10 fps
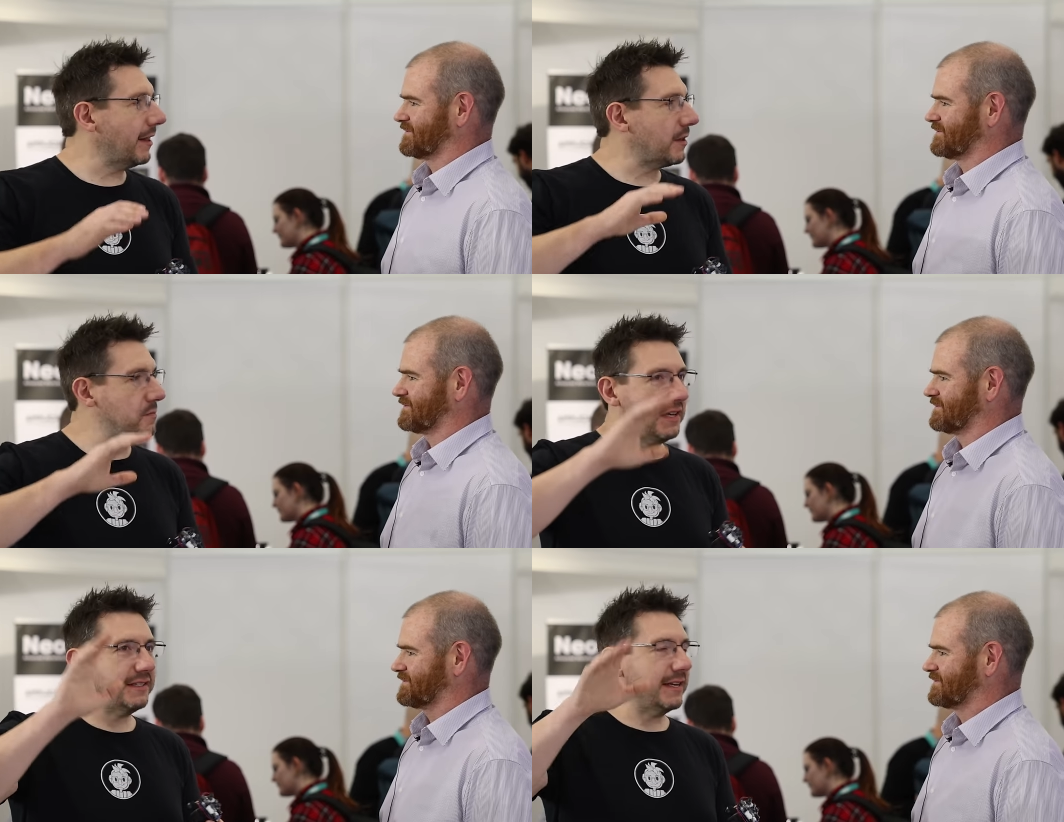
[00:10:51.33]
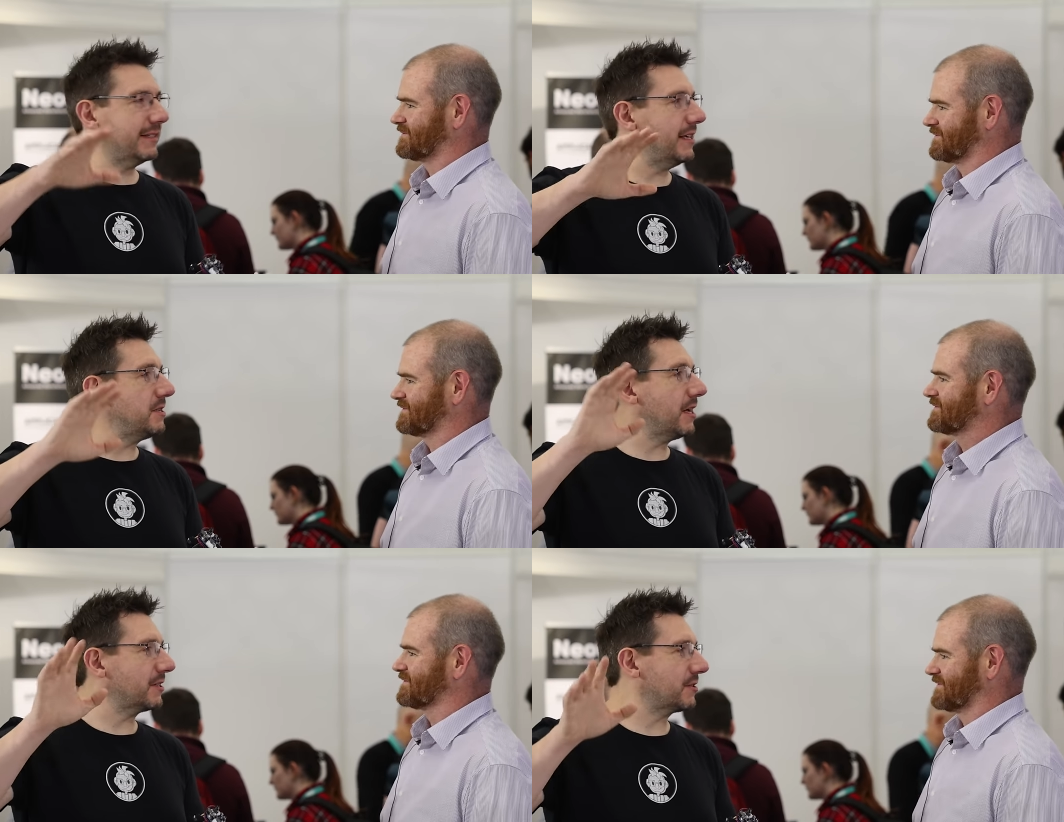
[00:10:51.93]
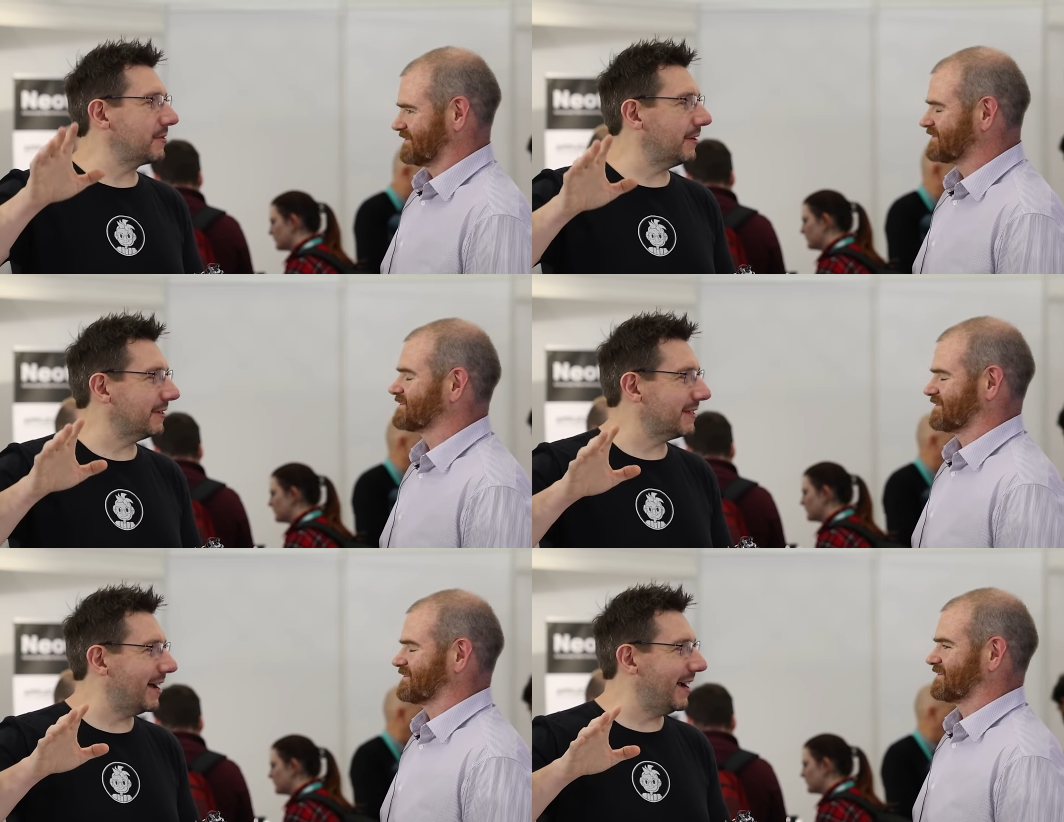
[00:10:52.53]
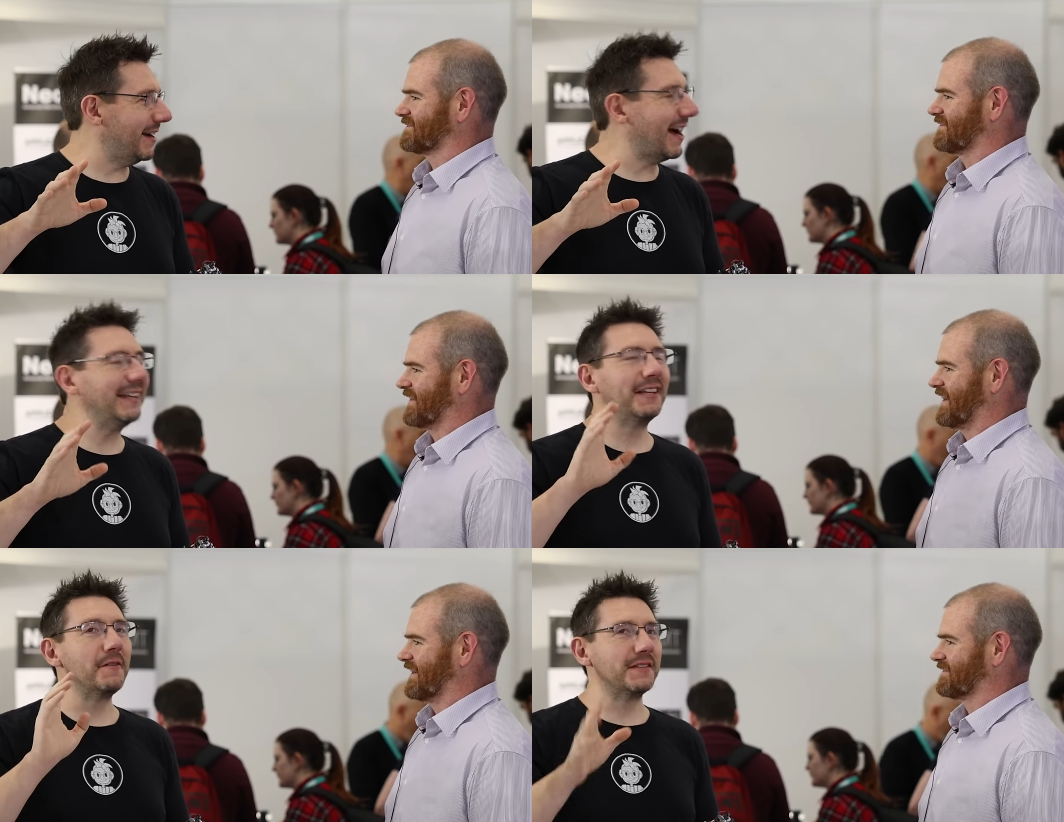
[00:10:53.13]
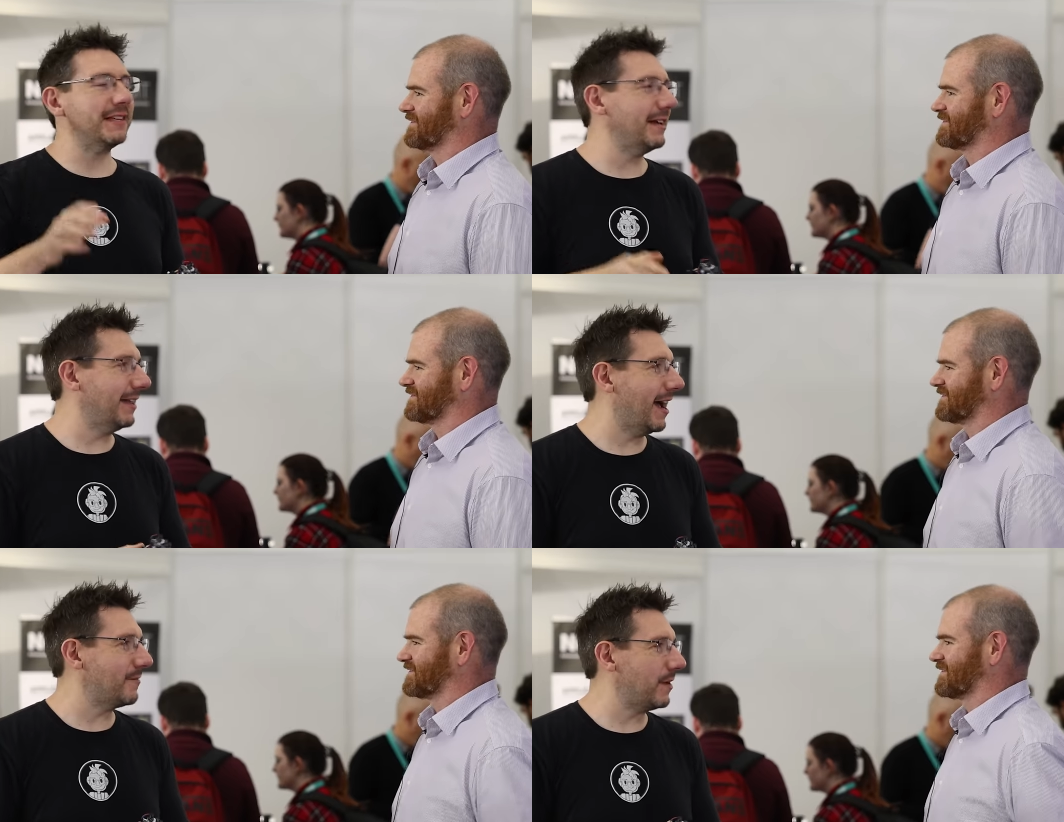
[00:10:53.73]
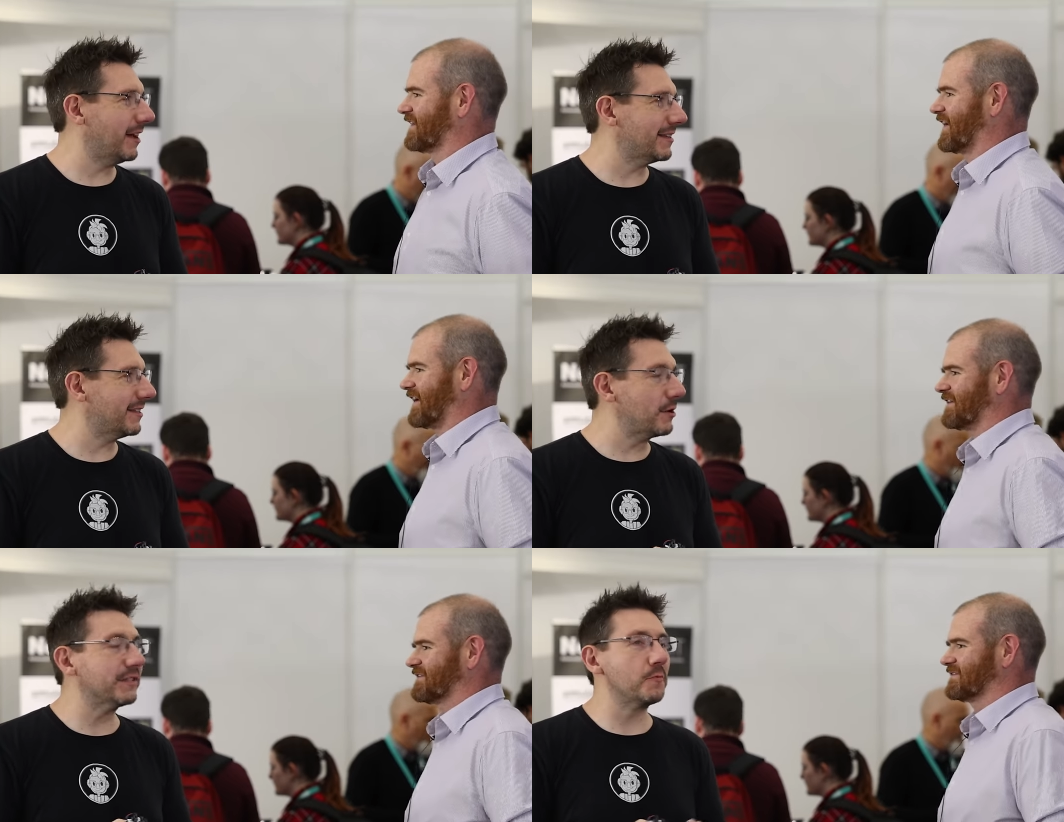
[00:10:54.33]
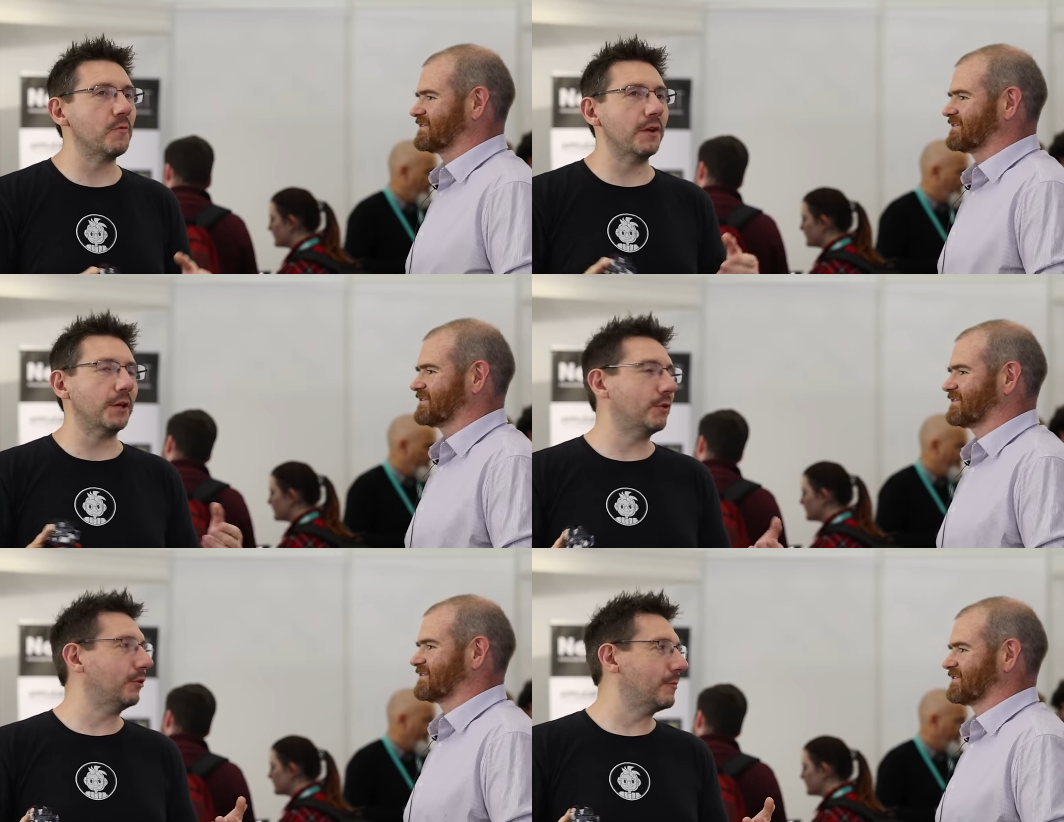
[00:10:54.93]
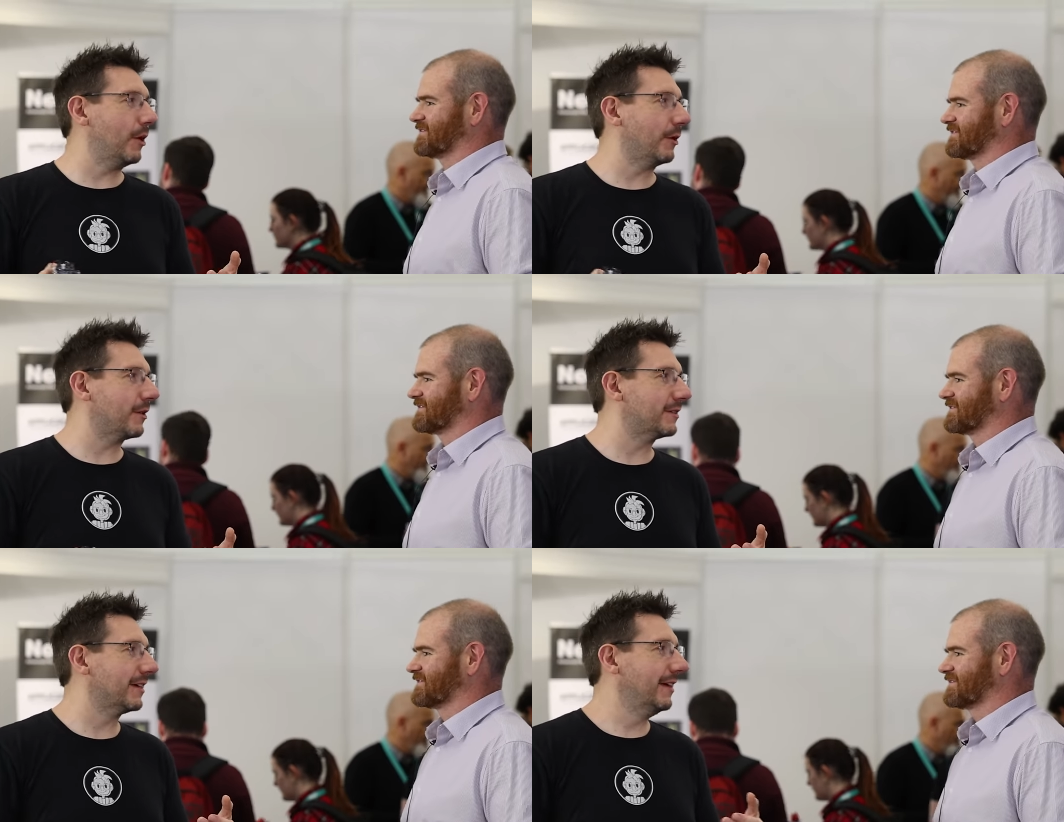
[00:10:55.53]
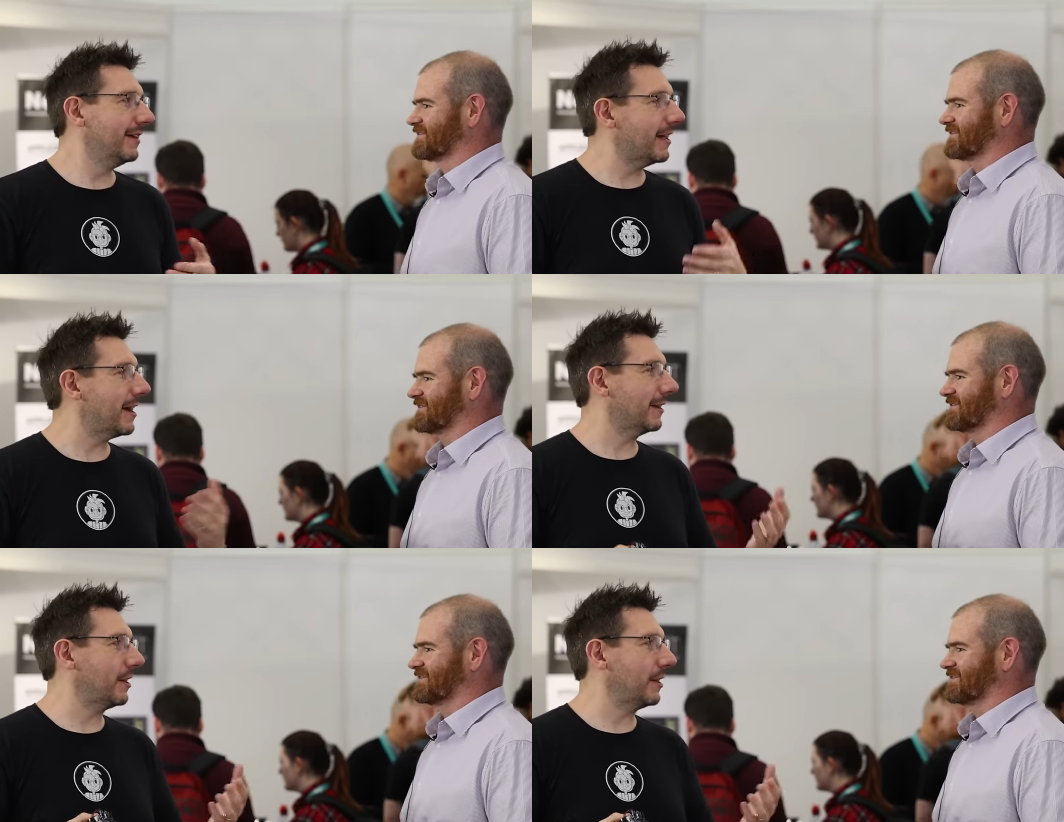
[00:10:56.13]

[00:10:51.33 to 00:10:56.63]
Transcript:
Speaker 1: at the business, the industrial side. I love seeing that because there's some really cool motors that not a